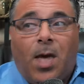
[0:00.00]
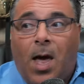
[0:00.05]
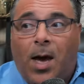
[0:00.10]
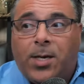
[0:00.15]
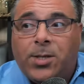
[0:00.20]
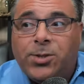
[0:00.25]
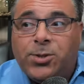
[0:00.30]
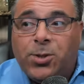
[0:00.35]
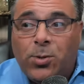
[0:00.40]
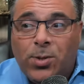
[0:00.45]
I
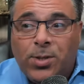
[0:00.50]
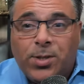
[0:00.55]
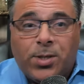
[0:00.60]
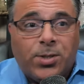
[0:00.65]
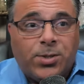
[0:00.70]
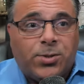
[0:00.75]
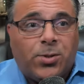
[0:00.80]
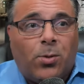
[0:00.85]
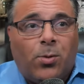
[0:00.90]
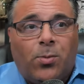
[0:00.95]
can certainly
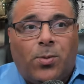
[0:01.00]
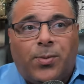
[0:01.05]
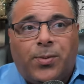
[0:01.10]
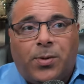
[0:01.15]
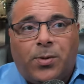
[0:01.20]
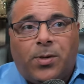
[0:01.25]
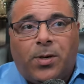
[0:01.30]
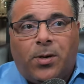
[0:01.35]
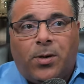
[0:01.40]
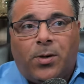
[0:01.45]
consult with
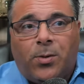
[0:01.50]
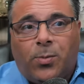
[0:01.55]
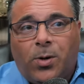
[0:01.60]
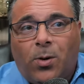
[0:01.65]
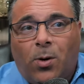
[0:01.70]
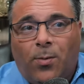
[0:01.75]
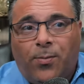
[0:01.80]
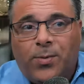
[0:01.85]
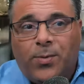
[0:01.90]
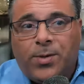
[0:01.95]
you, Gary. We
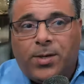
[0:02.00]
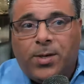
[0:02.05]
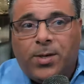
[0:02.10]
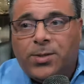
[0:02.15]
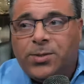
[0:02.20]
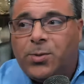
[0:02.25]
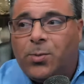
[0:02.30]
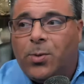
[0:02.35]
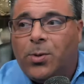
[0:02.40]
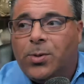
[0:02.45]
offer
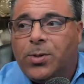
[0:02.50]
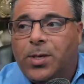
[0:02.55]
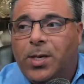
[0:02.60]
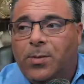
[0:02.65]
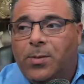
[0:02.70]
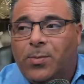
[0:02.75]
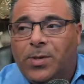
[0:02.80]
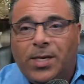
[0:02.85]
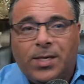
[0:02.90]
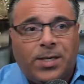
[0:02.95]
casework
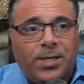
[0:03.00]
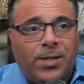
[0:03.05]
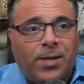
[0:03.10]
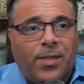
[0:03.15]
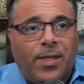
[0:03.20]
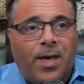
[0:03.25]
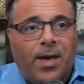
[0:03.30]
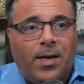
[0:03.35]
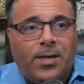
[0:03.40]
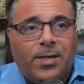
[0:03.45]
and related to
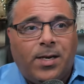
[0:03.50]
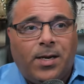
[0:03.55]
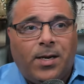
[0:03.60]
that,